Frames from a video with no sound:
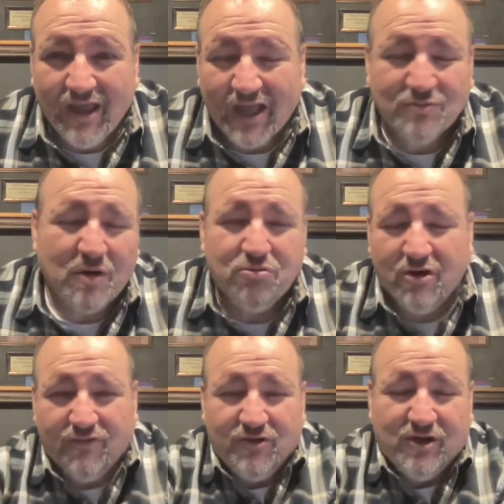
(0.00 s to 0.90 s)
That's my
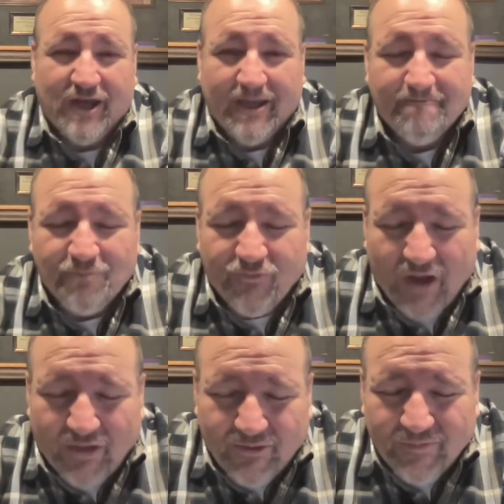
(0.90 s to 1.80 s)
prayer for you today.
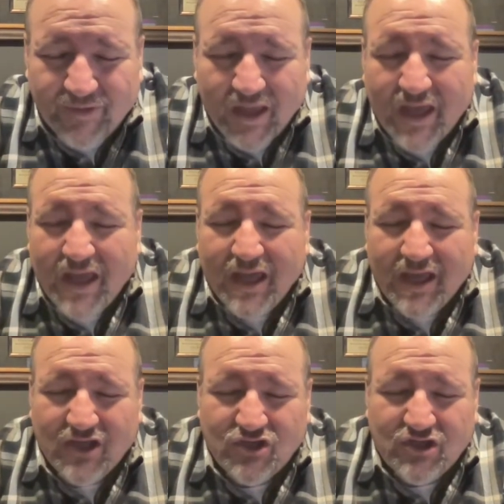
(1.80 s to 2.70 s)
Father,
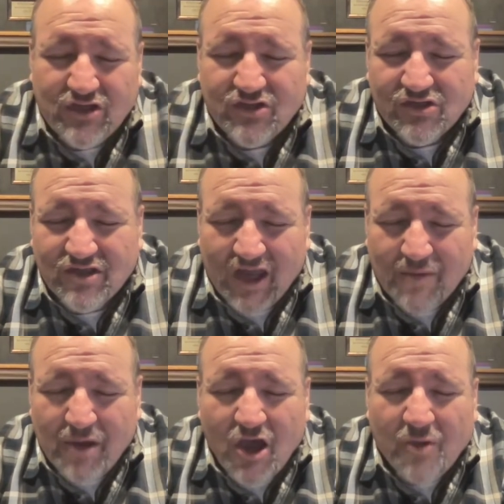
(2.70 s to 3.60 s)
in Jesus'
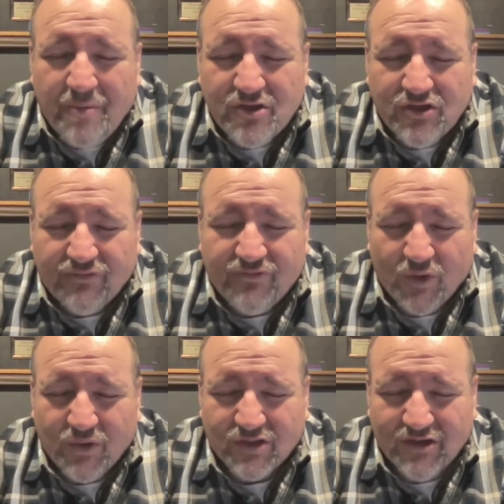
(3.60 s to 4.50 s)
name, help us to
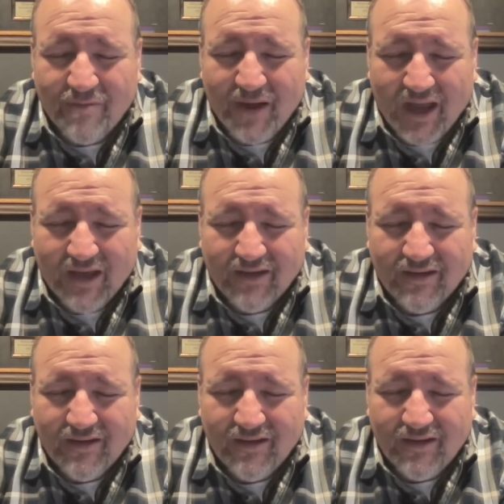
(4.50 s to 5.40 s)
focus our mind.
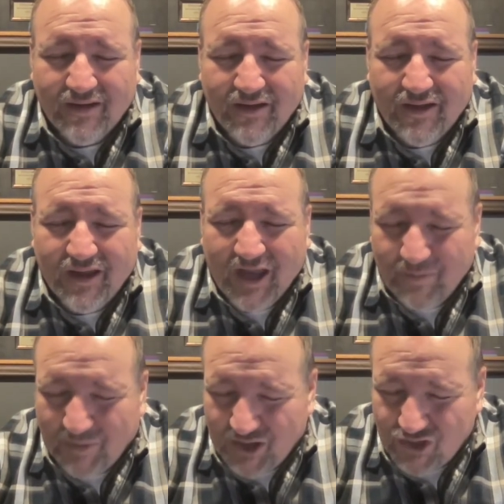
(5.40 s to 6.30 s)

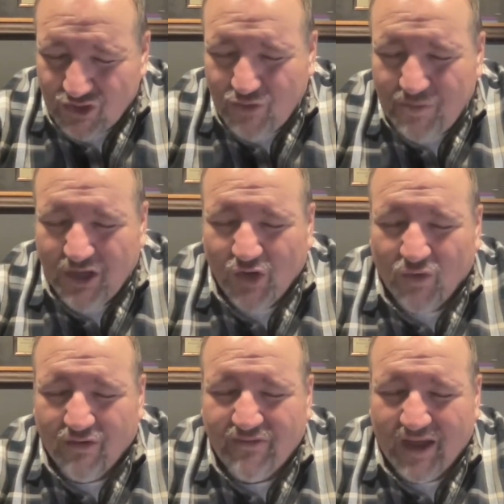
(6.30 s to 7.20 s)
And may you be
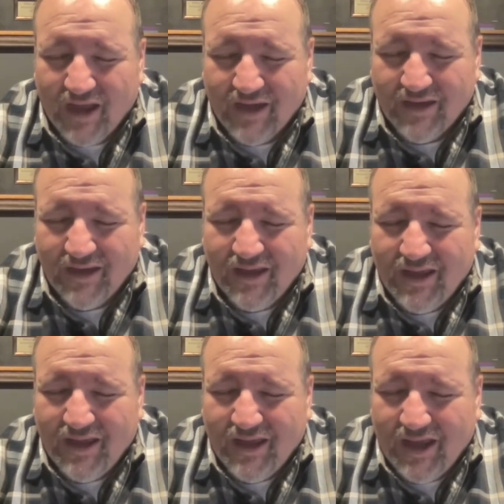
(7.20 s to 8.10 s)
glorified.
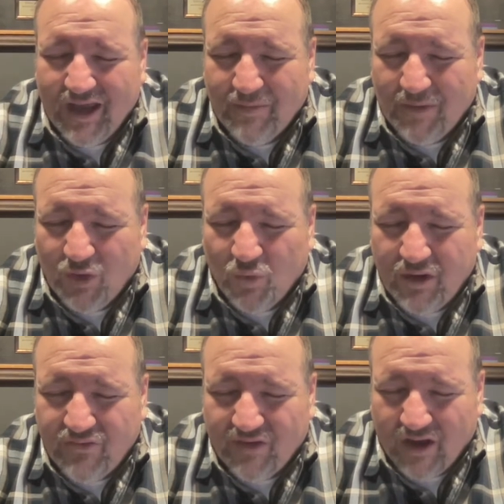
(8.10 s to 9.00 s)
And may
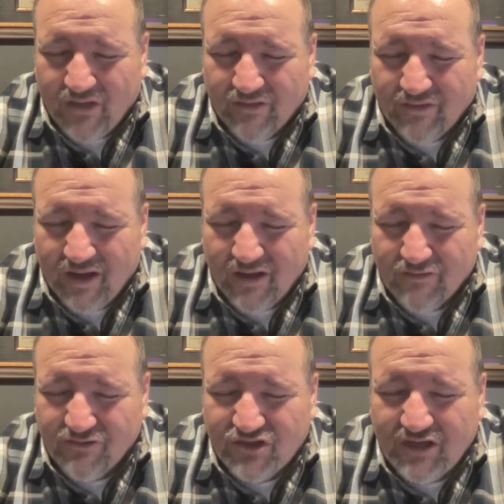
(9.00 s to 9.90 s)
we, Father,
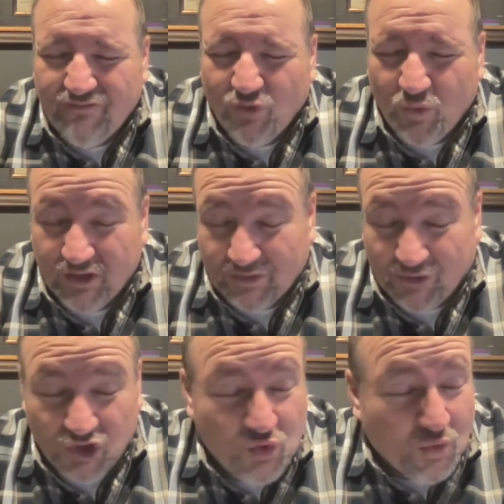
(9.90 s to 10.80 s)
receive the wisdom
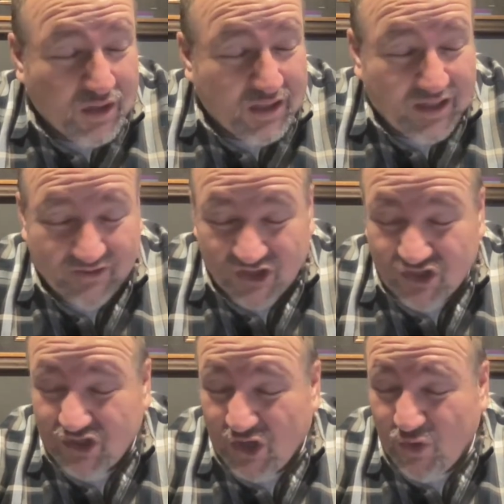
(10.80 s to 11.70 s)
that you want to give us
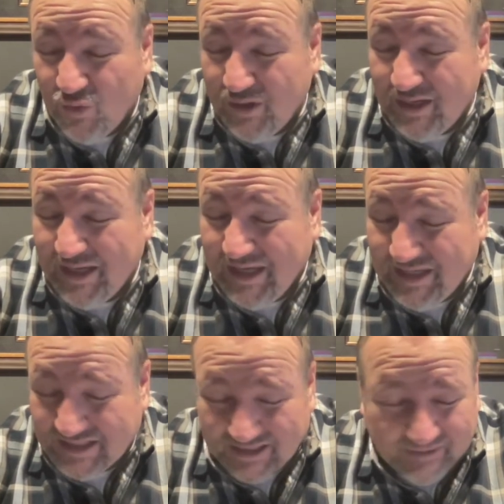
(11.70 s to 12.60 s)
so
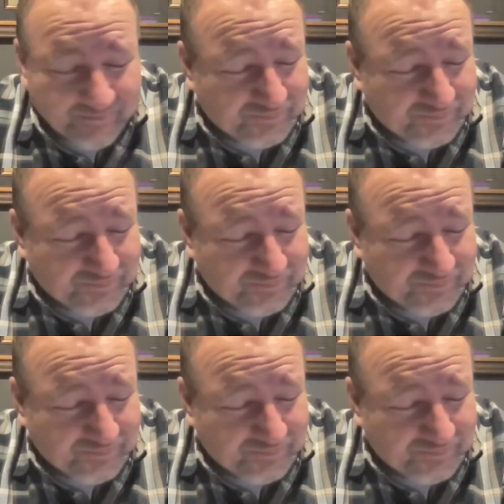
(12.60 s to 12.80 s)
easily.